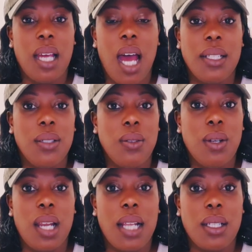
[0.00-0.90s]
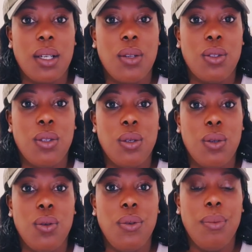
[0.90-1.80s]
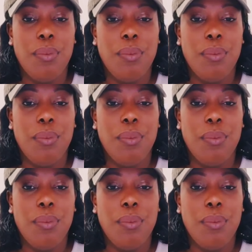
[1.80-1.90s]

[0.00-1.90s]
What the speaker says: I do not like to go too